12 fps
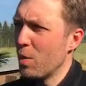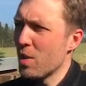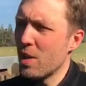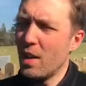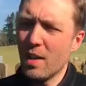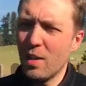
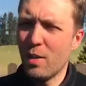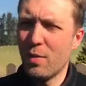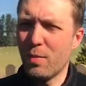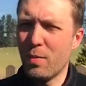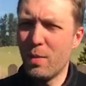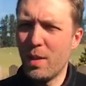start
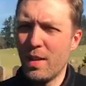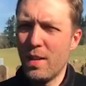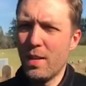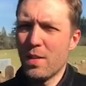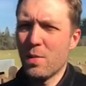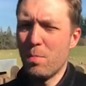off
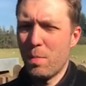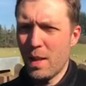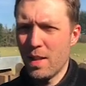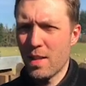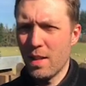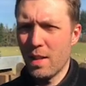with some
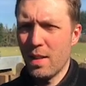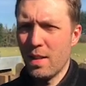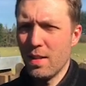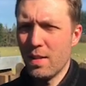basic